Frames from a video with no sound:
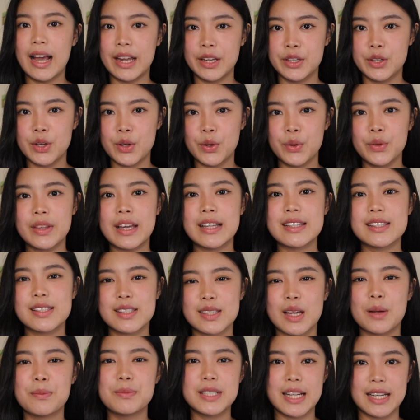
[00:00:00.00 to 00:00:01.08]
I know that
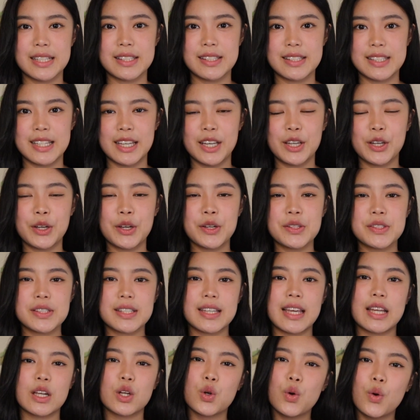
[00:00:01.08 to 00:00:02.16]
some test takers
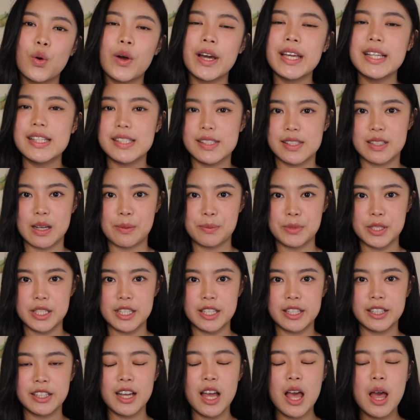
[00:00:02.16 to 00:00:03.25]
get quite stumped
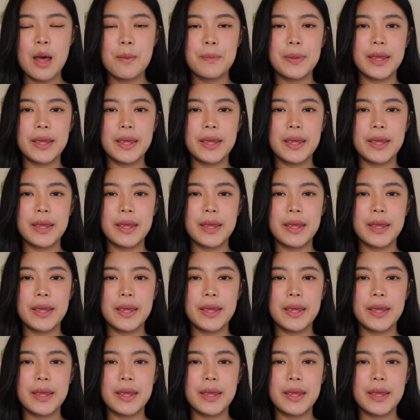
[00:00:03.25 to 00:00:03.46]
here